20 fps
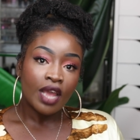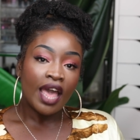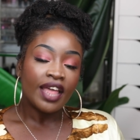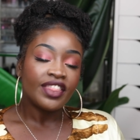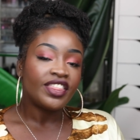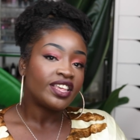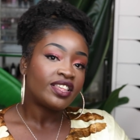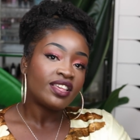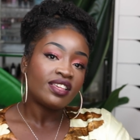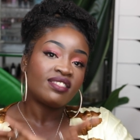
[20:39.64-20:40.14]

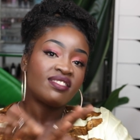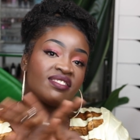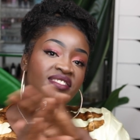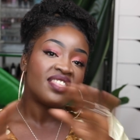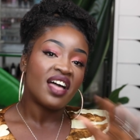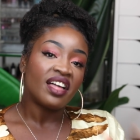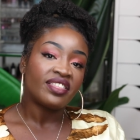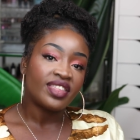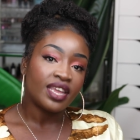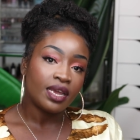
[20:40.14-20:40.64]
This is
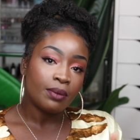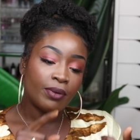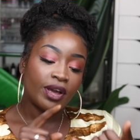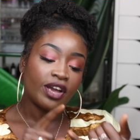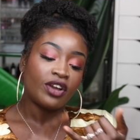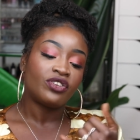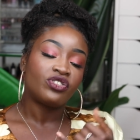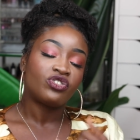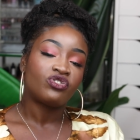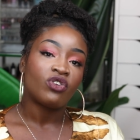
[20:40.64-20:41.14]
nothing but
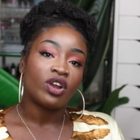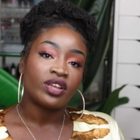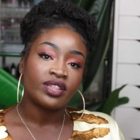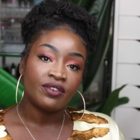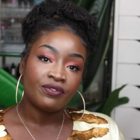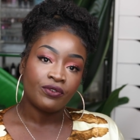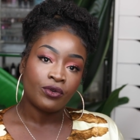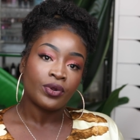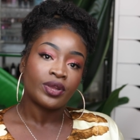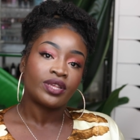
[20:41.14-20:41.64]

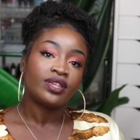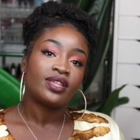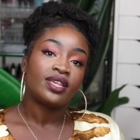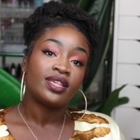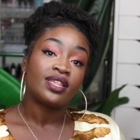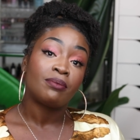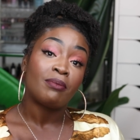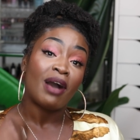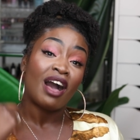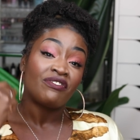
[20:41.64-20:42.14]
constructive
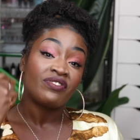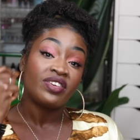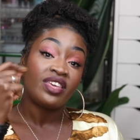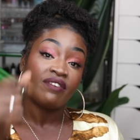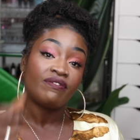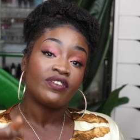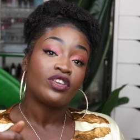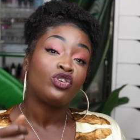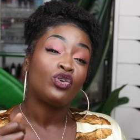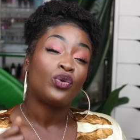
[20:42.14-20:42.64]
criticism I've
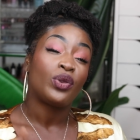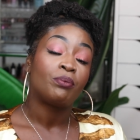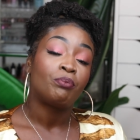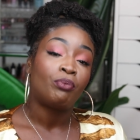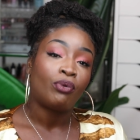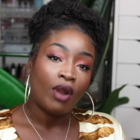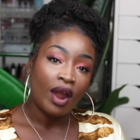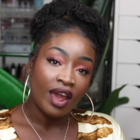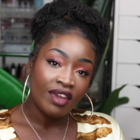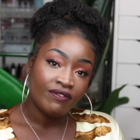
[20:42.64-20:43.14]
given you in
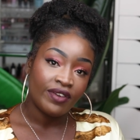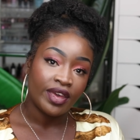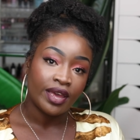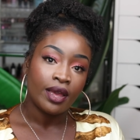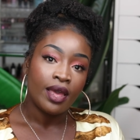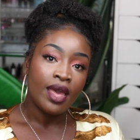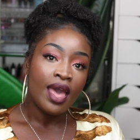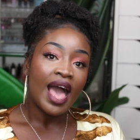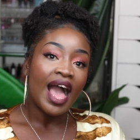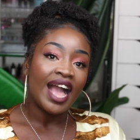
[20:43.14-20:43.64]
private
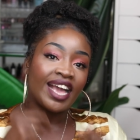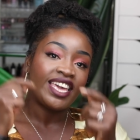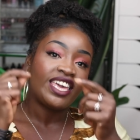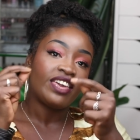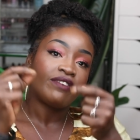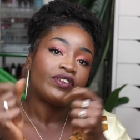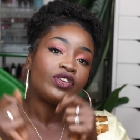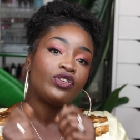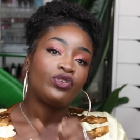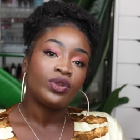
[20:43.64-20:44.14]
and
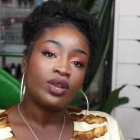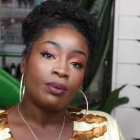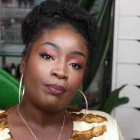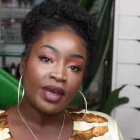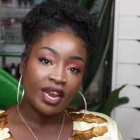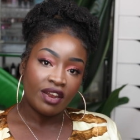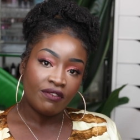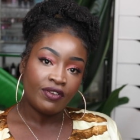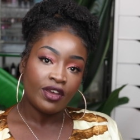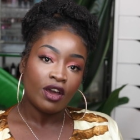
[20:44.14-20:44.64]
given you the
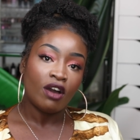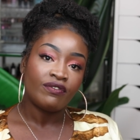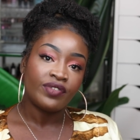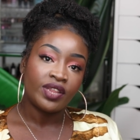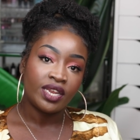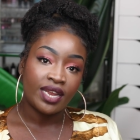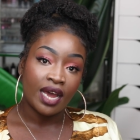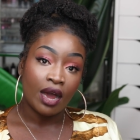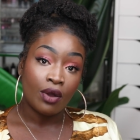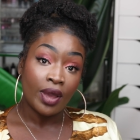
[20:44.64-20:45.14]
benefit of
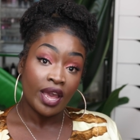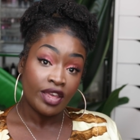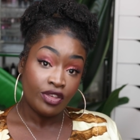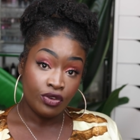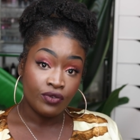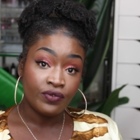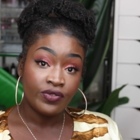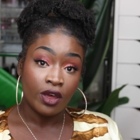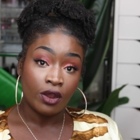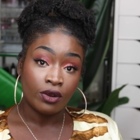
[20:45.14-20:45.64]
the doubt and
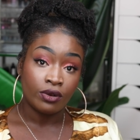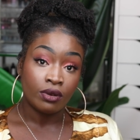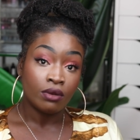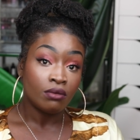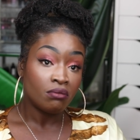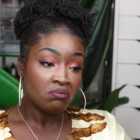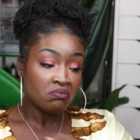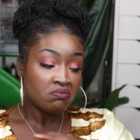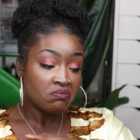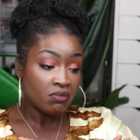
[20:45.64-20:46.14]
you've done
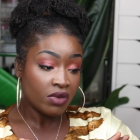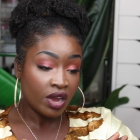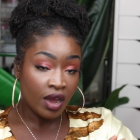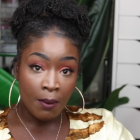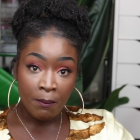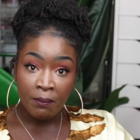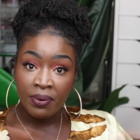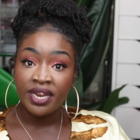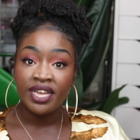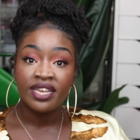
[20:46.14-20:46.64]

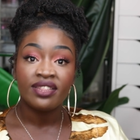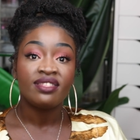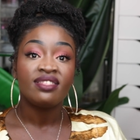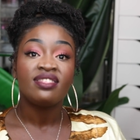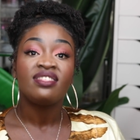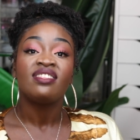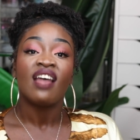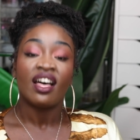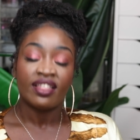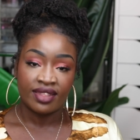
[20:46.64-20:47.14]
complete
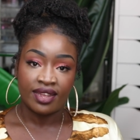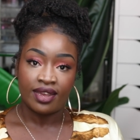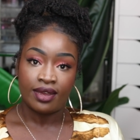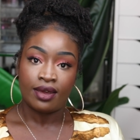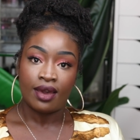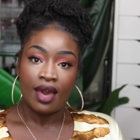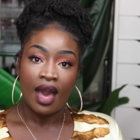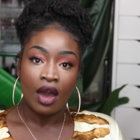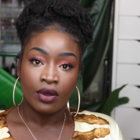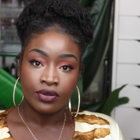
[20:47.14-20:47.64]

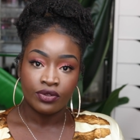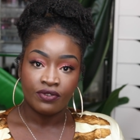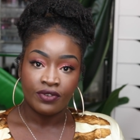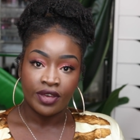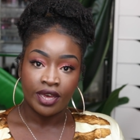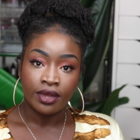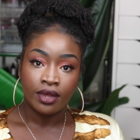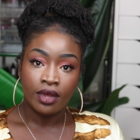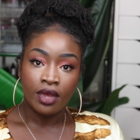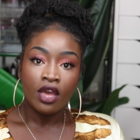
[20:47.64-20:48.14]
nothing out of
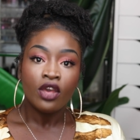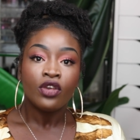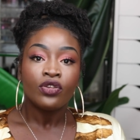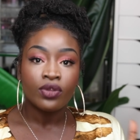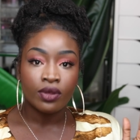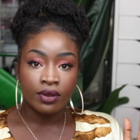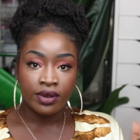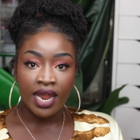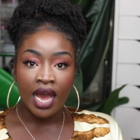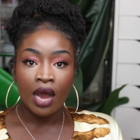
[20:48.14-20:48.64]
it.
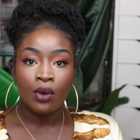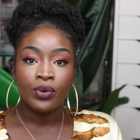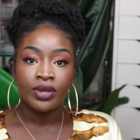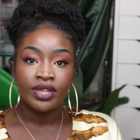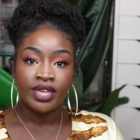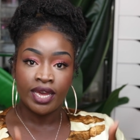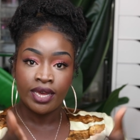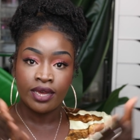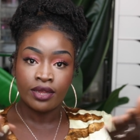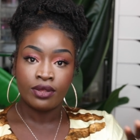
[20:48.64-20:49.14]
So now we
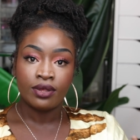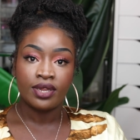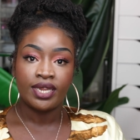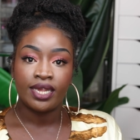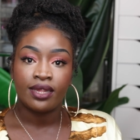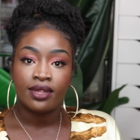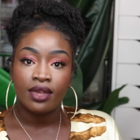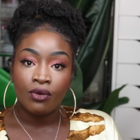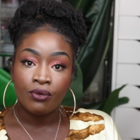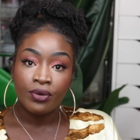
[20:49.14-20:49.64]
take it to
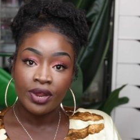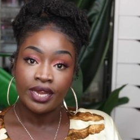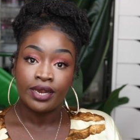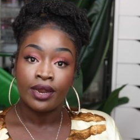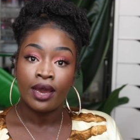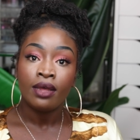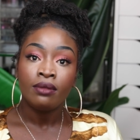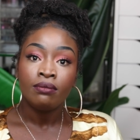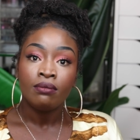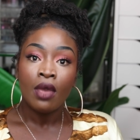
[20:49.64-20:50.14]
this
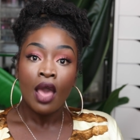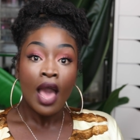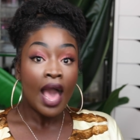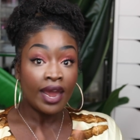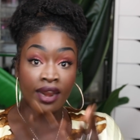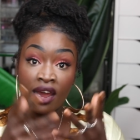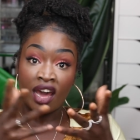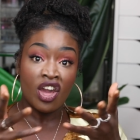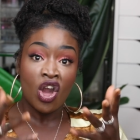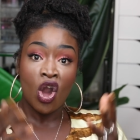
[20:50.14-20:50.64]
arena
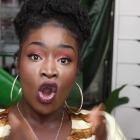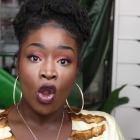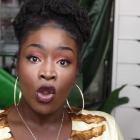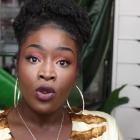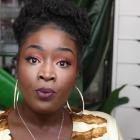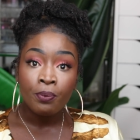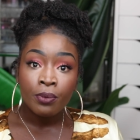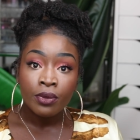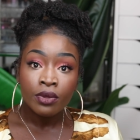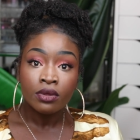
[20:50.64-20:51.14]
and I
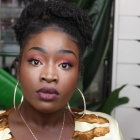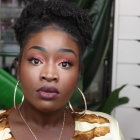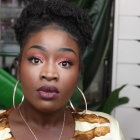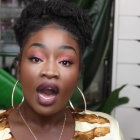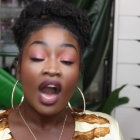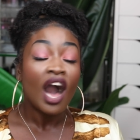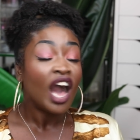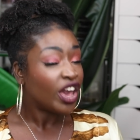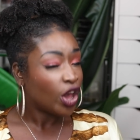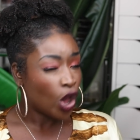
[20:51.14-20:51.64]
hope,
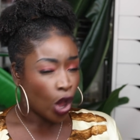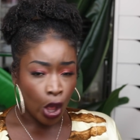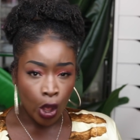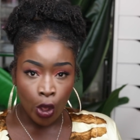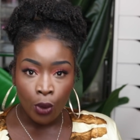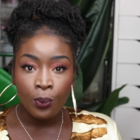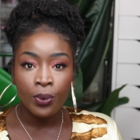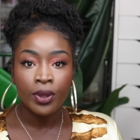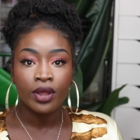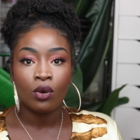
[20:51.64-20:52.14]
I
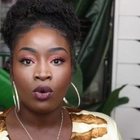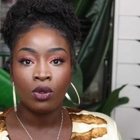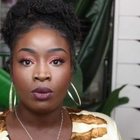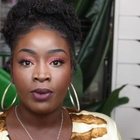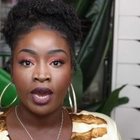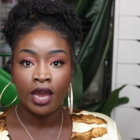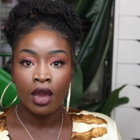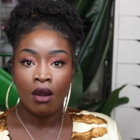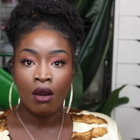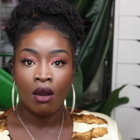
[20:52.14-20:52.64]
hope with all
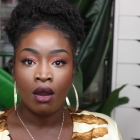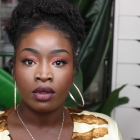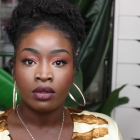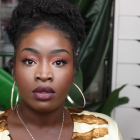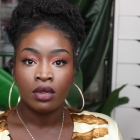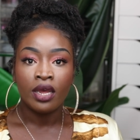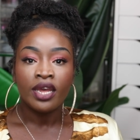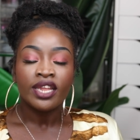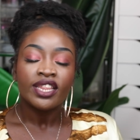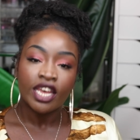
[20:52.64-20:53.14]
my heart
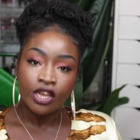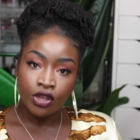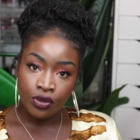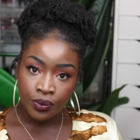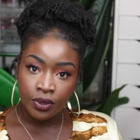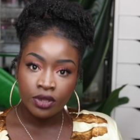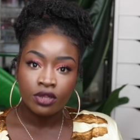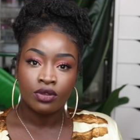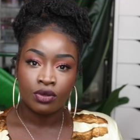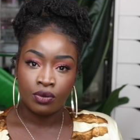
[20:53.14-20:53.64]
that you
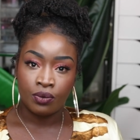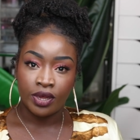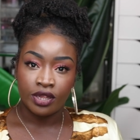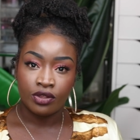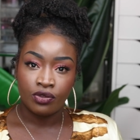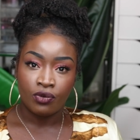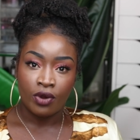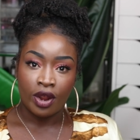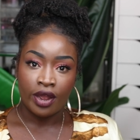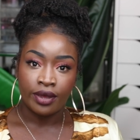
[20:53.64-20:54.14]
will do
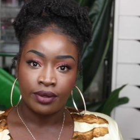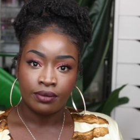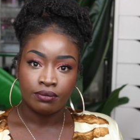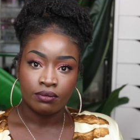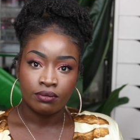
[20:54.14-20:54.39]
what's right.